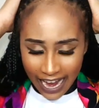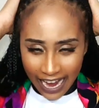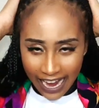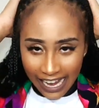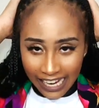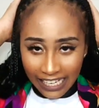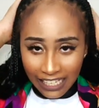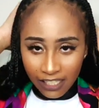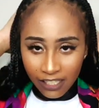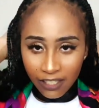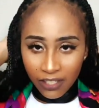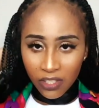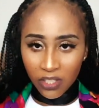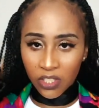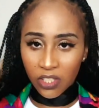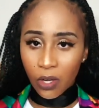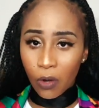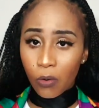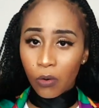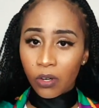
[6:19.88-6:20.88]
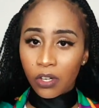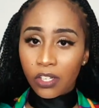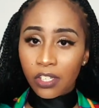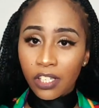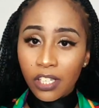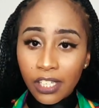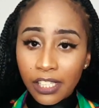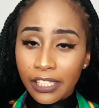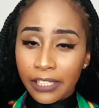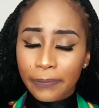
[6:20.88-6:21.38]
and it looks so
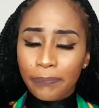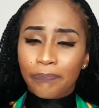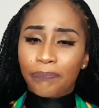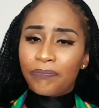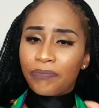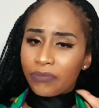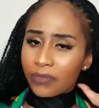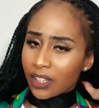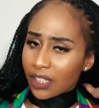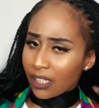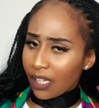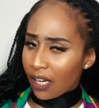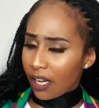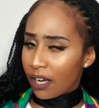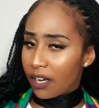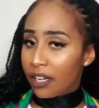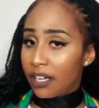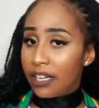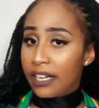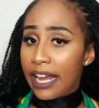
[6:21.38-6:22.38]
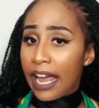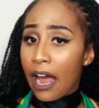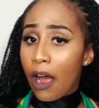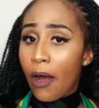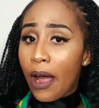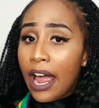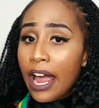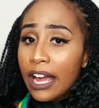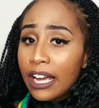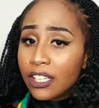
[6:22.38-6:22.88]
good.
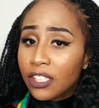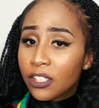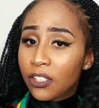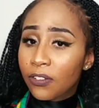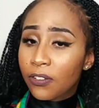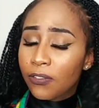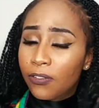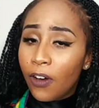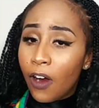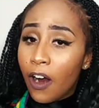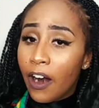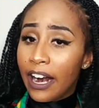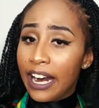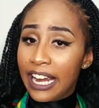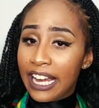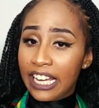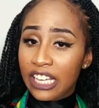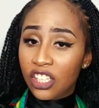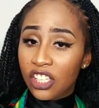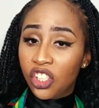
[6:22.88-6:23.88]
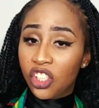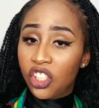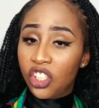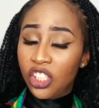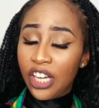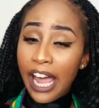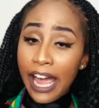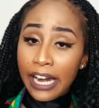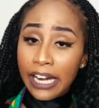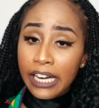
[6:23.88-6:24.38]
Now, as far as
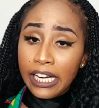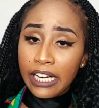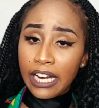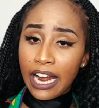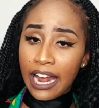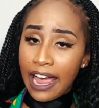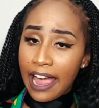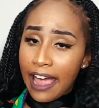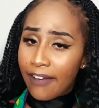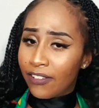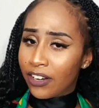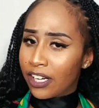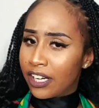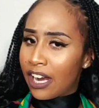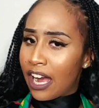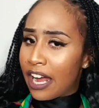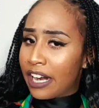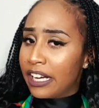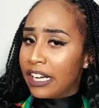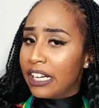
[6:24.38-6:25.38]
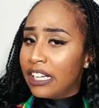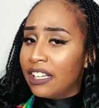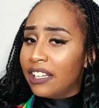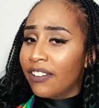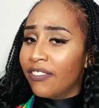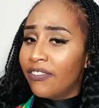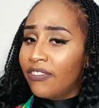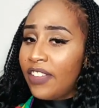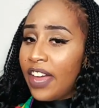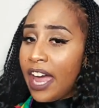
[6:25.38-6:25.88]
shedding, I haven't gotten any
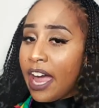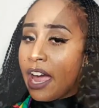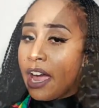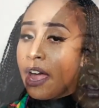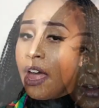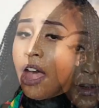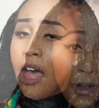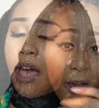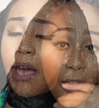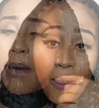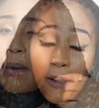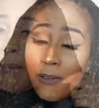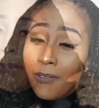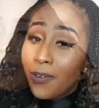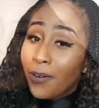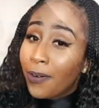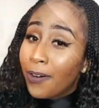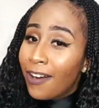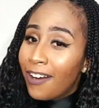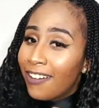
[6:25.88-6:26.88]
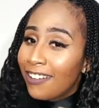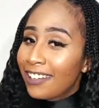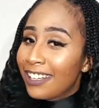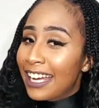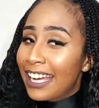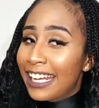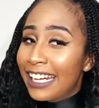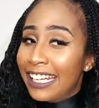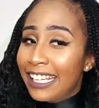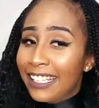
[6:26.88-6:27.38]
of that. Overall,
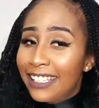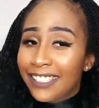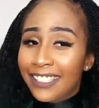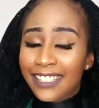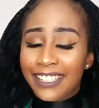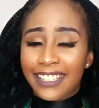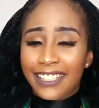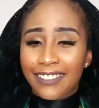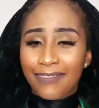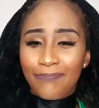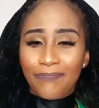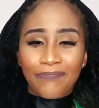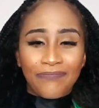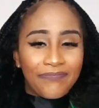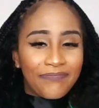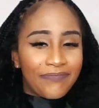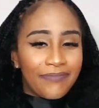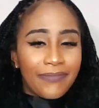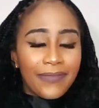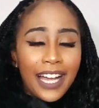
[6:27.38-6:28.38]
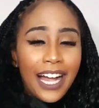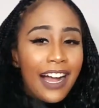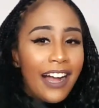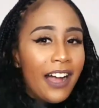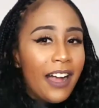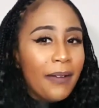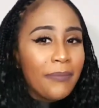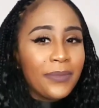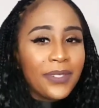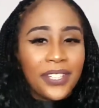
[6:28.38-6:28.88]
ladies,
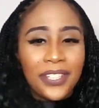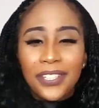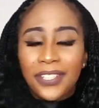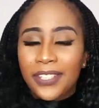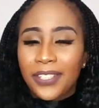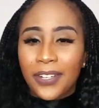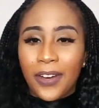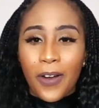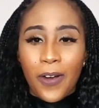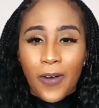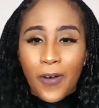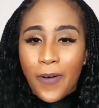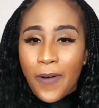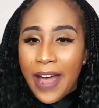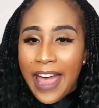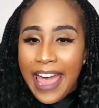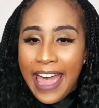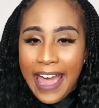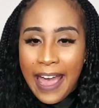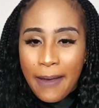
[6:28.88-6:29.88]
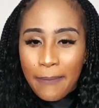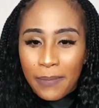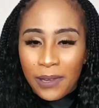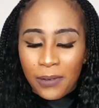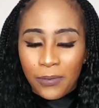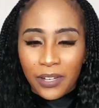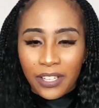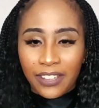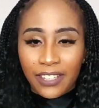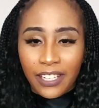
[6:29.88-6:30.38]
I'm so
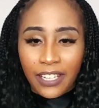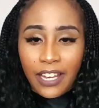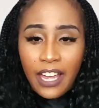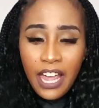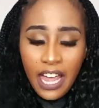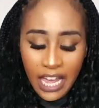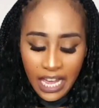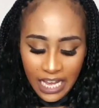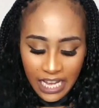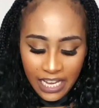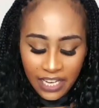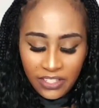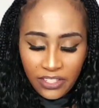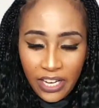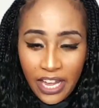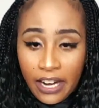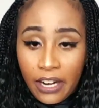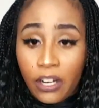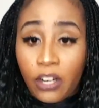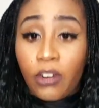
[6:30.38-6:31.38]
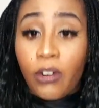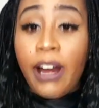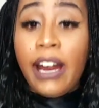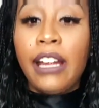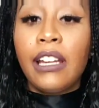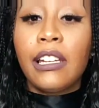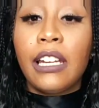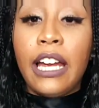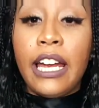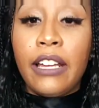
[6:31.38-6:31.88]
happy with it. It's at a
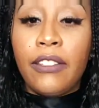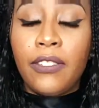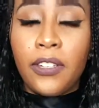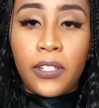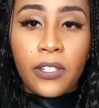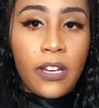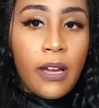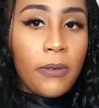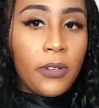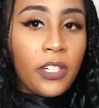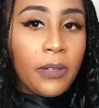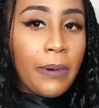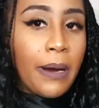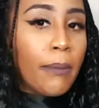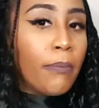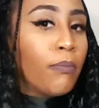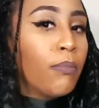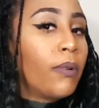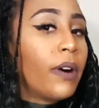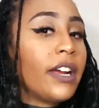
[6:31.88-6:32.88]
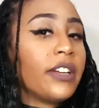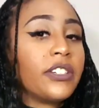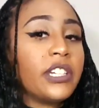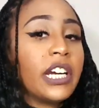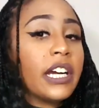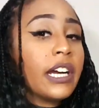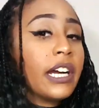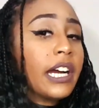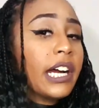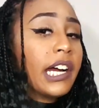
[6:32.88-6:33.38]
great length. This comes to my breast
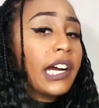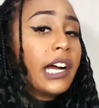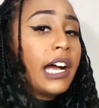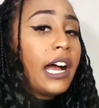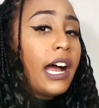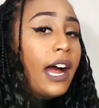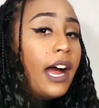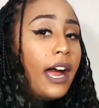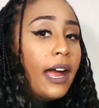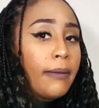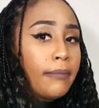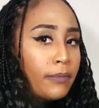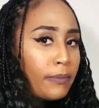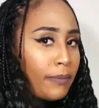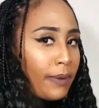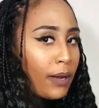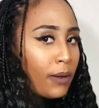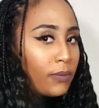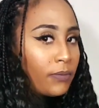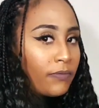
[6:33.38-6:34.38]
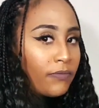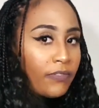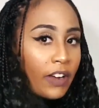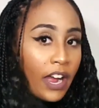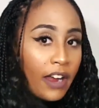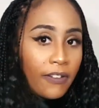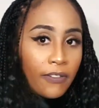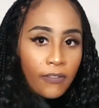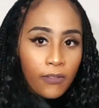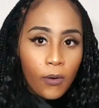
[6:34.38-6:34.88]
area. I'm about
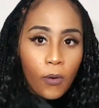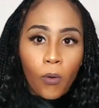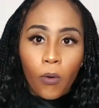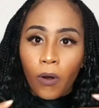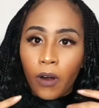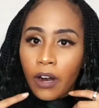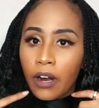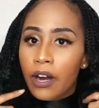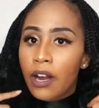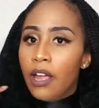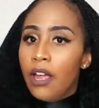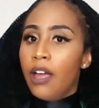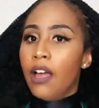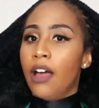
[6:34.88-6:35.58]
5'4",